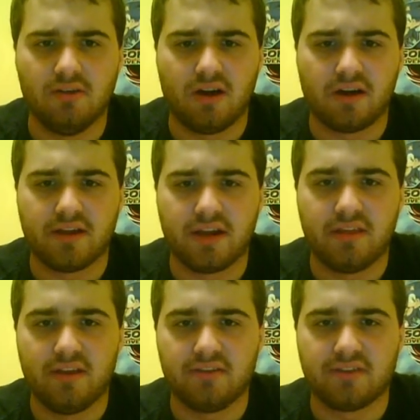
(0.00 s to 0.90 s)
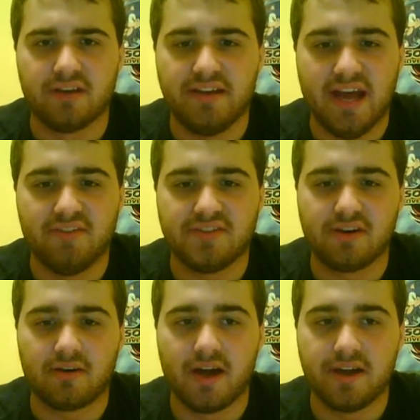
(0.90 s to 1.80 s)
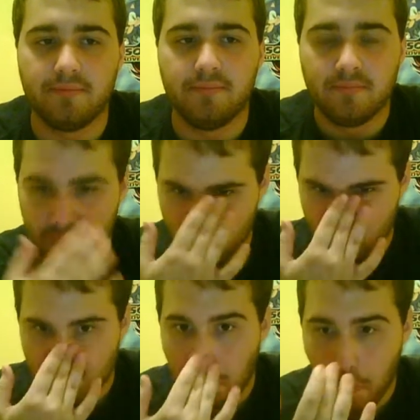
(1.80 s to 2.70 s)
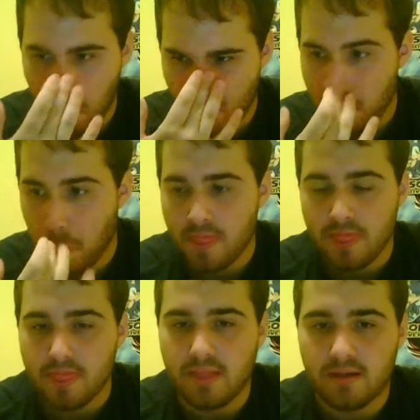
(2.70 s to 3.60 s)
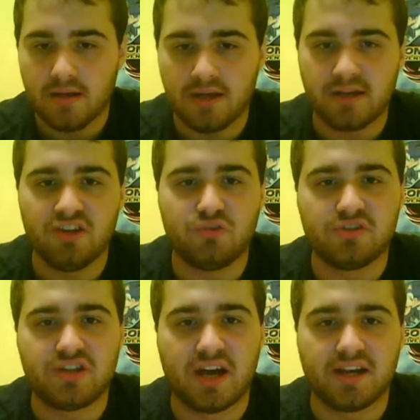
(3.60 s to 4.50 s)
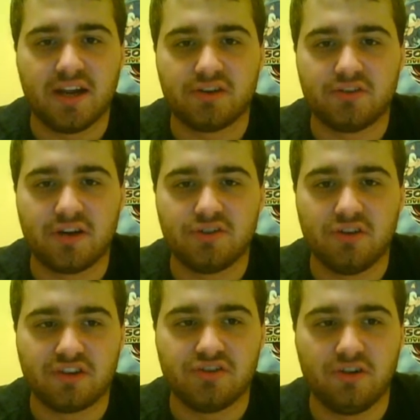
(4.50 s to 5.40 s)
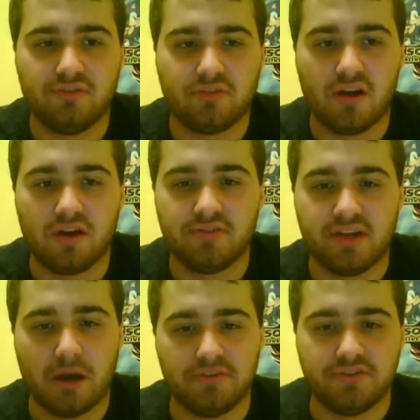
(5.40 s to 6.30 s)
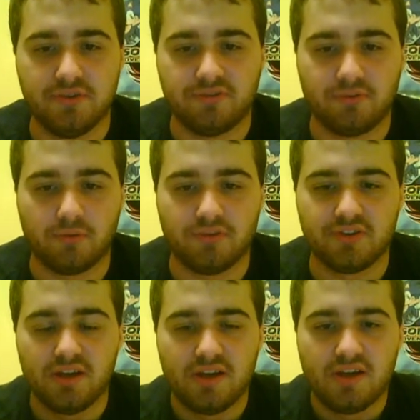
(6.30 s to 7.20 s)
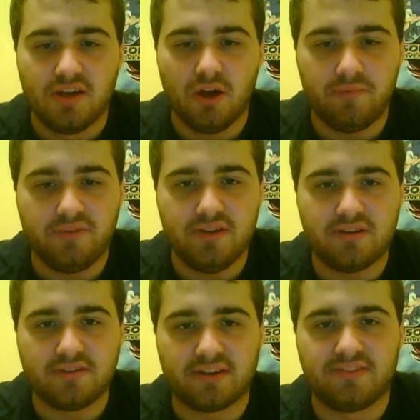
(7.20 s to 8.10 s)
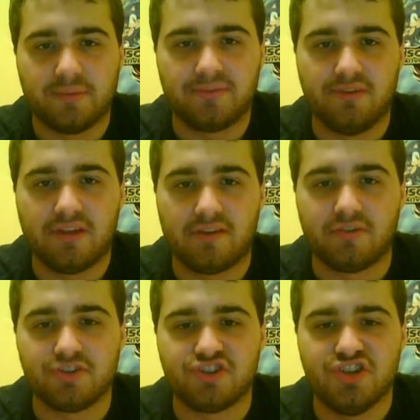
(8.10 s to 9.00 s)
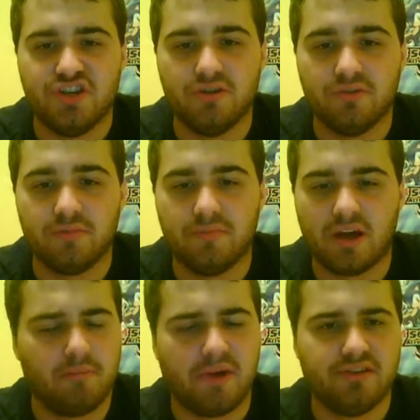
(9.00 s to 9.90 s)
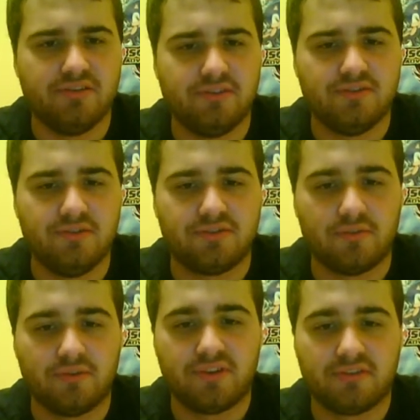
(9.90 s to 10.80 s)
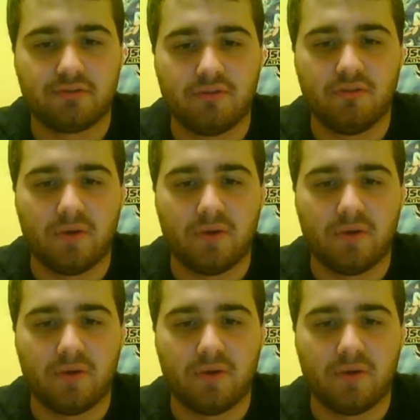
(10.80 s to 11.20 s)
I made my character, but I didn't like the way he looked, so I deleted him and I tried to remake him, but I couldn't use Flamzer on him. That pissed me off. So I was like, you know what? No, I'm not playing this game. I'm not playing this game if I can't use Flamzer on.